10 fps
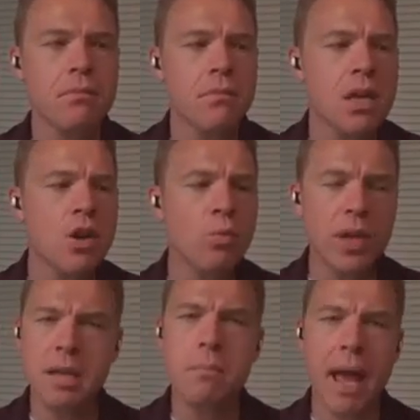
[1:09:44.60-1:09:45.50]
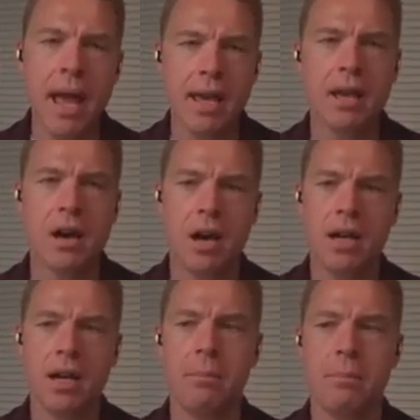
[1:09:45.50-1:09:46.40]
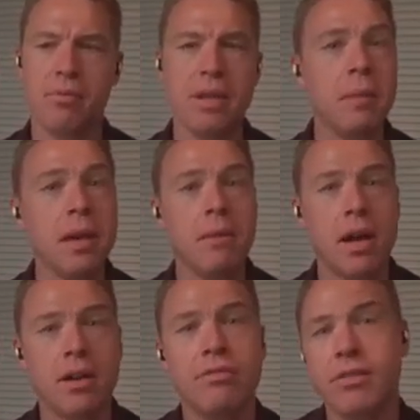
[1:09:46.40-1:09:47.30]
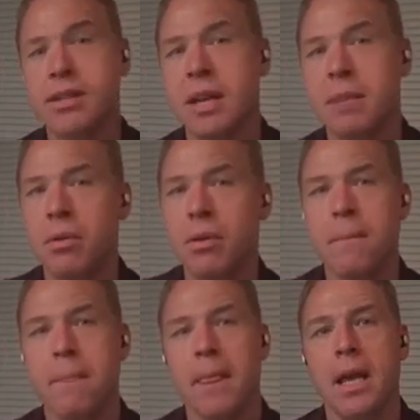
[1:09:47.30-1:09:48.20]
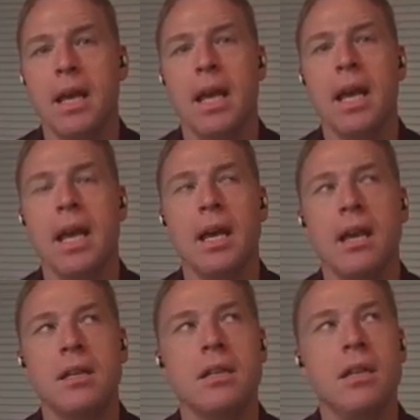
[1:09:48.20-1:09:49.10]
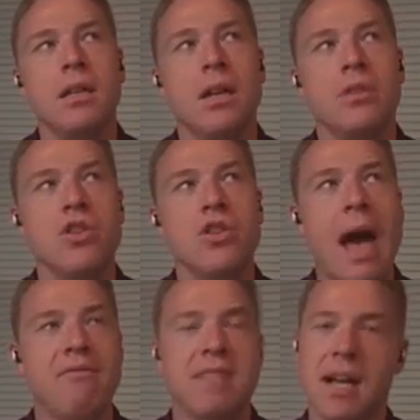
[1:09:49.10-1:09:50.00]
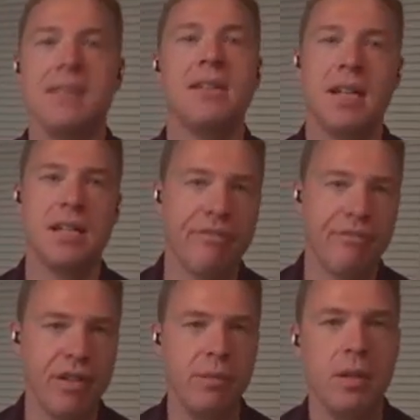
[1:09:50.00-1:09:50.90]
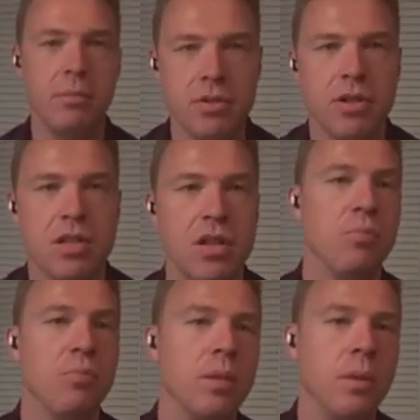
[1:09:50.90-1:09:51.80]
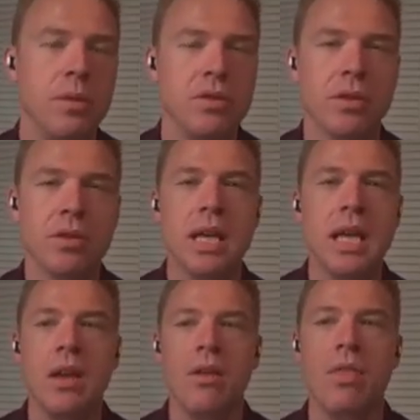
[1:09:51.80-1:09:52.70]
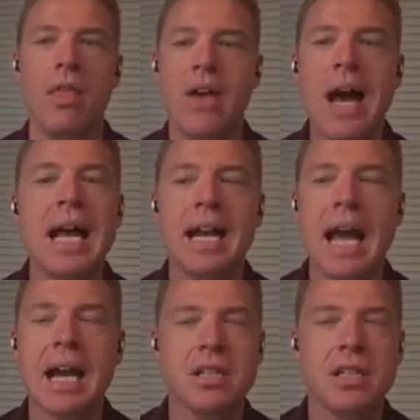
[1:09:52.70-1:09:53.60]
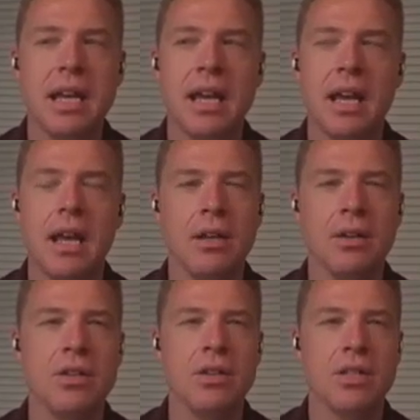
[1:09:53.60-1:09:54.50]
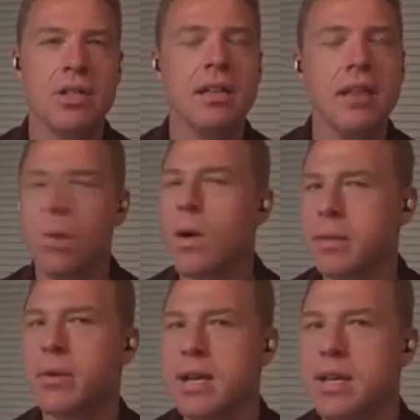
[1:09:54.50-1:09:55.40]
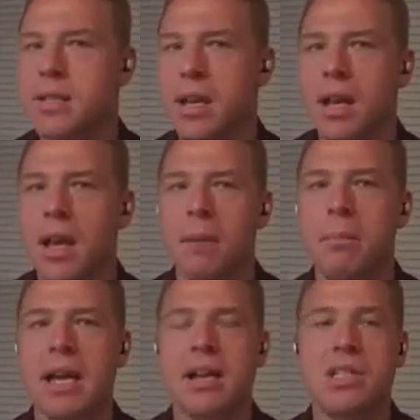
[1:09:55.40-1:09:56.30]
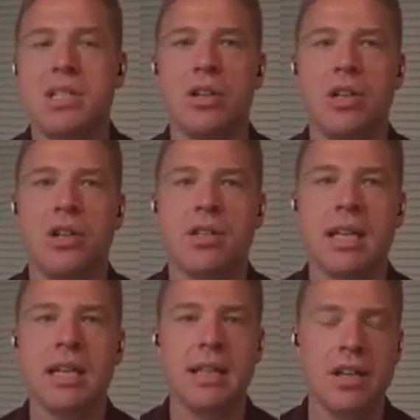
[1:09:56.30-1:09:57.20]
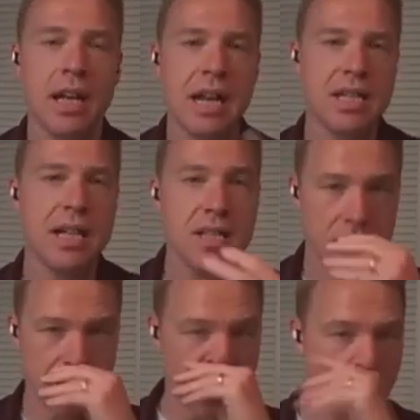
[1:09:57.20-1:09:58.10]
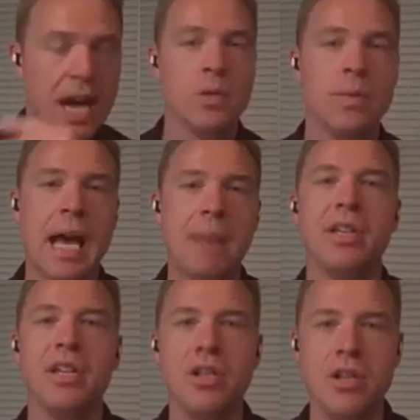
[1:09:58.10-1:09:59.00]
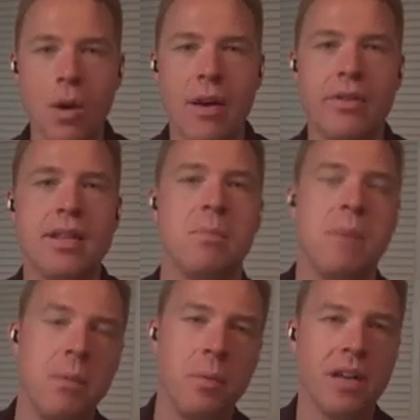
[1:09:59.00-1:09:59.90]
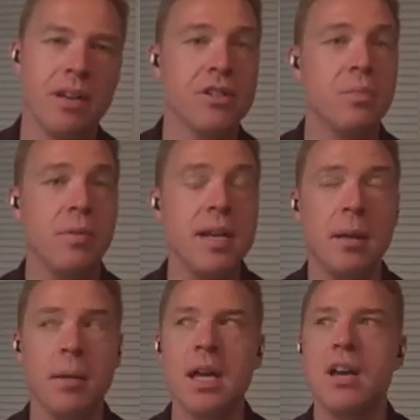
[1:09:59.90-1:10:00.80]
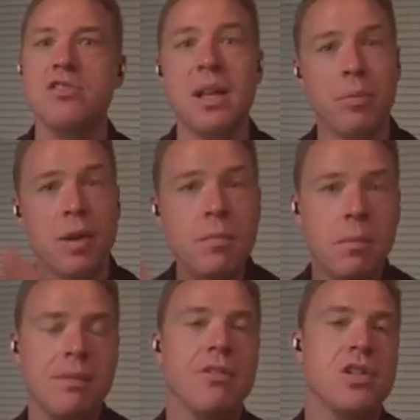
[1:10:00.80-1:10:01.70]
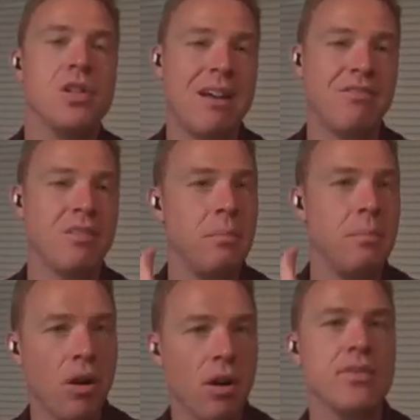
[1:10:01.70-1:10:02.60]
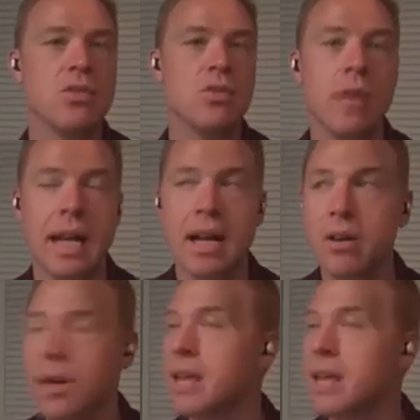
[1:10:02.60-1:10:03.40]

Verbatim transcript: you're really banking on a premium model, for example, and you know so you have tons and tons of freemium users and no premium users then that actually you're you're signaling quite a bit of risk because you're you're signaling you're going to have tons and tons of cost with absolutely no evidence that people would convert to premium so that premium conversion would have to be part of the story and i don't know how